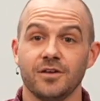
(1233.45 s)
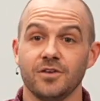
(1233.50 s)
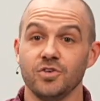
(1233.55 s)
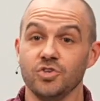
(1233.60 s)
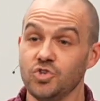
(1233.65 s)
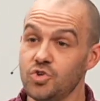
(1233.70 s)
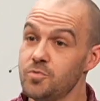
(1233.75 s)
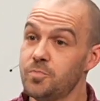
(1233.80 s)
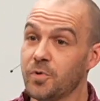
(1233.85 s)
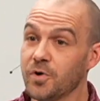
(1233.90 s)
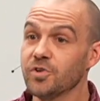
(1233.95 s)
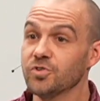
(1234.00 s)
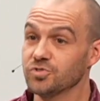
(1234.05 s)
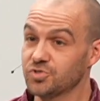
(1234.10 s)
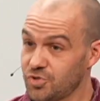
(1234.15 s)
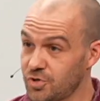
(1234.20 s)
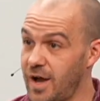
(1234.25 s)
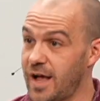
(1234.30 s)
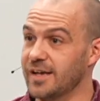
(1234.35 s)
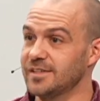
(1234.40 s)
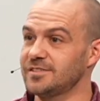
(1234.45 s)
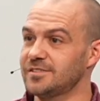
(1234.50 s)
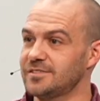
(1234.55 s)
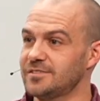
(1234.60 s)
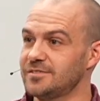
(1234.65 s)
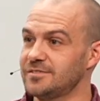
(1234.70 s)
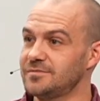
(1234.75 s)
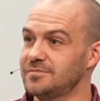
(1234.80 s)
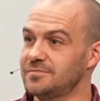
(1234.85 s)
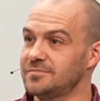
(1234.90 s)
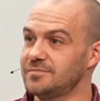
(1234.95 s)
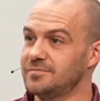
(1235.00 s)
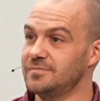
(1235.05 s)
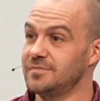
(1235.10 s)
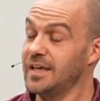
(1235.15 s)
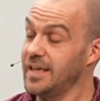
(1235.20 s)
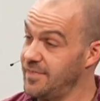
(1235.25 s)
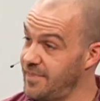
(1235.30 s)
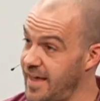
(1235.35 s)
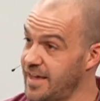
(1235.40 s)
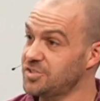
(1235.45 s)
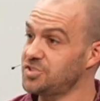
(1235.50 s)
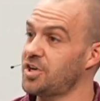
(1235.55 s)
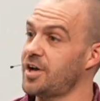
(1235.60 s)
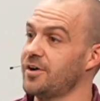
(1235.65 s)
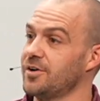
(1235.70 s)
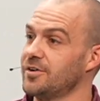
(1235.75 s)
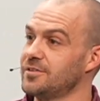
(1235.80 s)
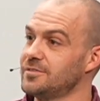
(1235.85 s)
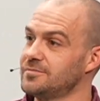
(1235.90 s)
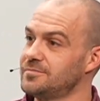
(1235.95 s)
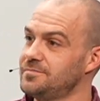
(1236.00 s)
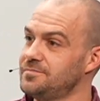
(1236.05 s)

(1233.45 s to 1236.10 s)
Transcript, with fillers: You put your trust in that chair.